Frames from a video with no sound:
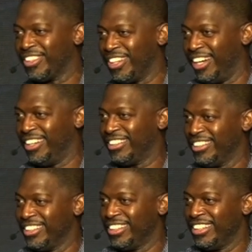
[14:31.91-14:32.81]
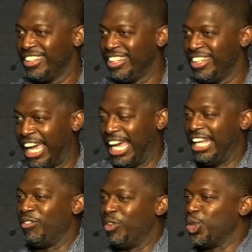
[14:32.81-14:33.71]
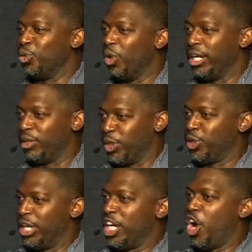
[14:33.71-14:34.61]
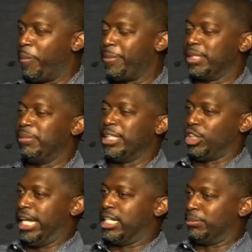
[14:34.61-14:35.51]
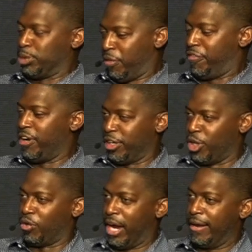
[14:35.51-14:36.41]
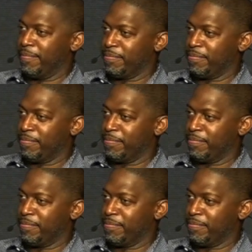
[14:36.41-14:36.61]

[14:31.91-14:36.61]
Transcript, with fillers: Huh? And, and when you want when you didn't know people as much, they come to the front door, right?